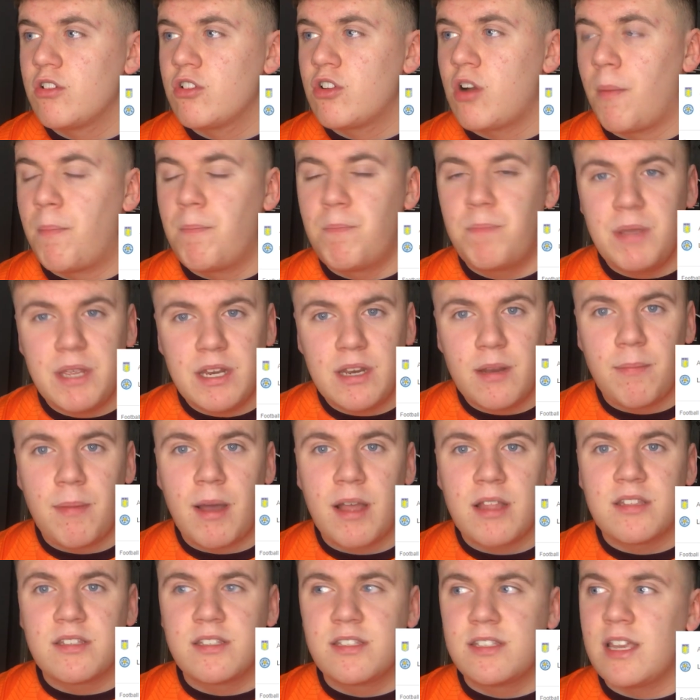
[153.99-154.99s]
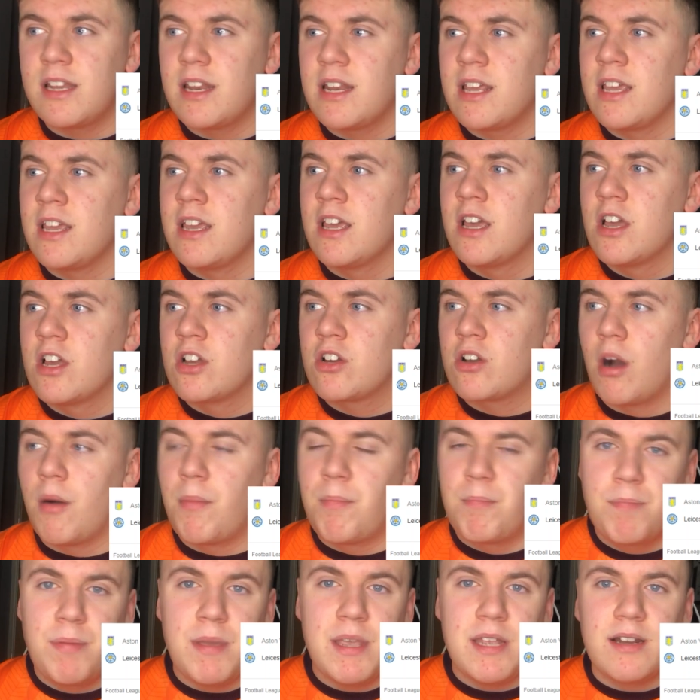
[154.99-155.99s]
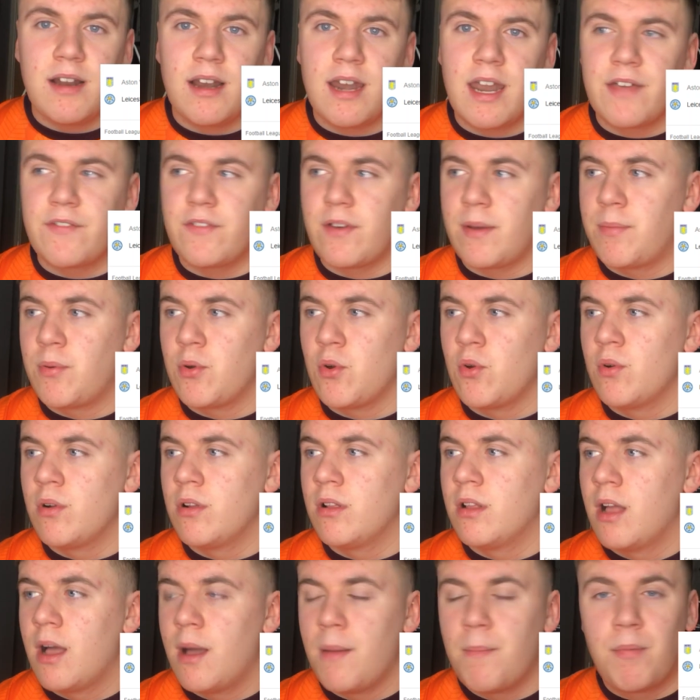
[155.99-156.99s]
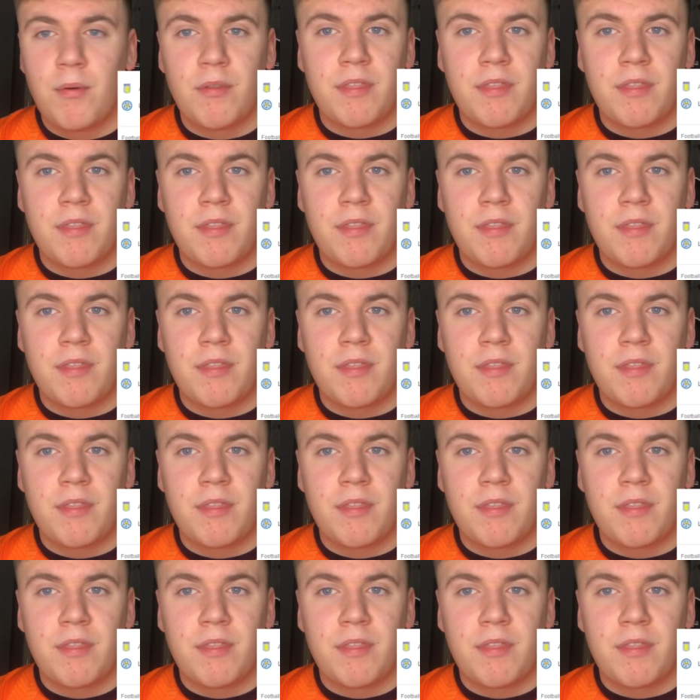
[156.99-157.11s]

got beat to Man City, got beat to Liverpool,